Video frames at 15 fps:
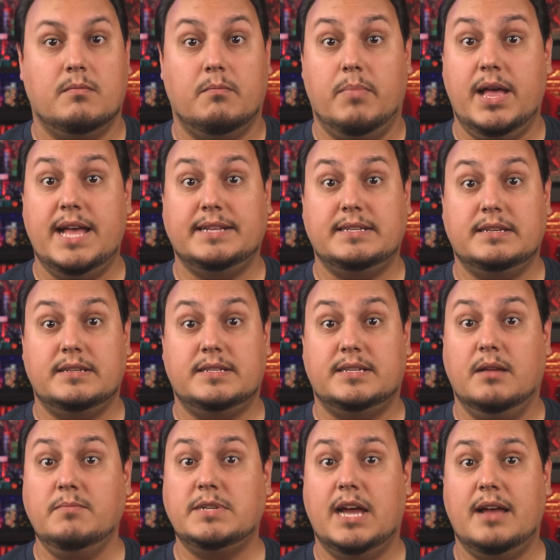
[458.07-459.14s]
But
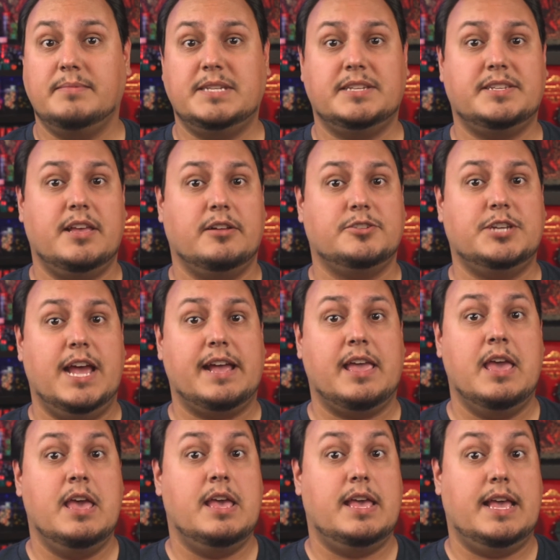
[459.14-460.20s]
sometimes a skill check
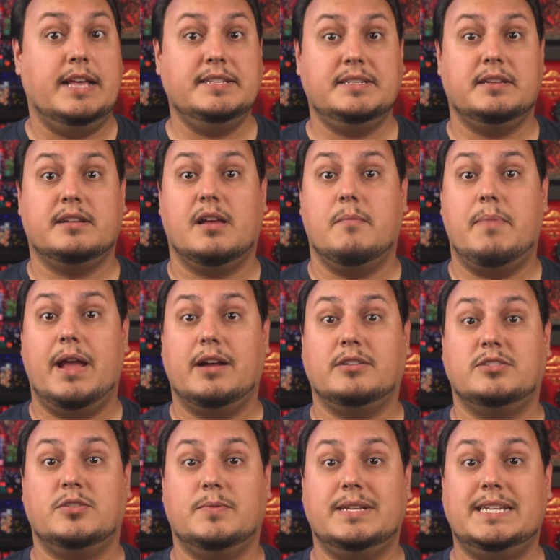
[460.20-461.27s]
isn't
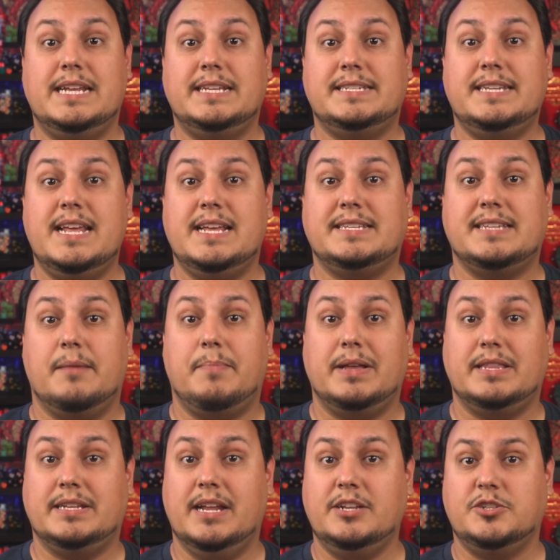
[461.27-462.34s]
compared to a DC set by
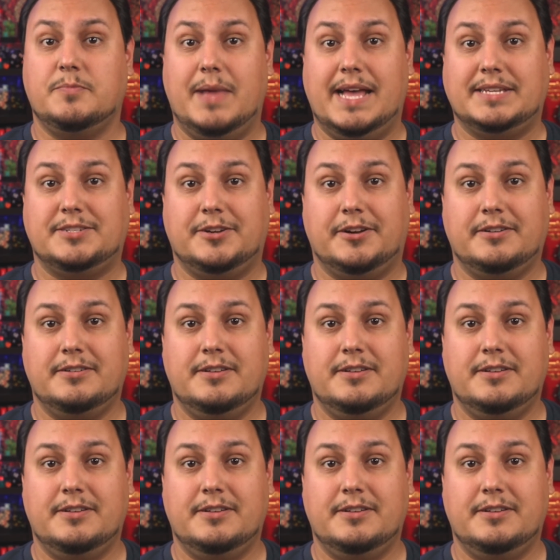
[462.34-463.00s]
the Dungeon Master.